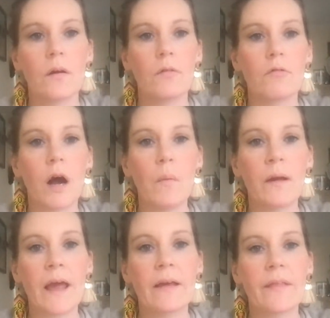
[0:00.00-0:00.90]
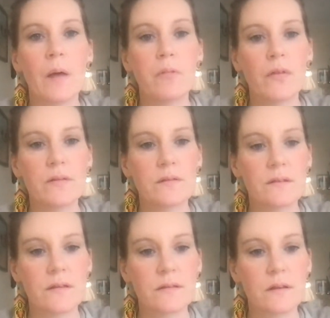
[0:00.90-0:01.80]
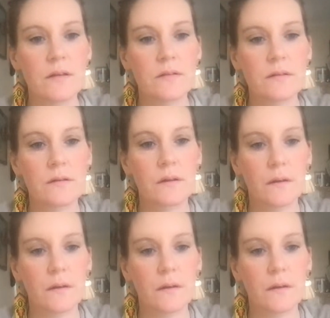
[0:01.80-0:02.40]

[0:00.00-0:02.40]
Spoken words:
Right, we're getting there, brothers and sisters.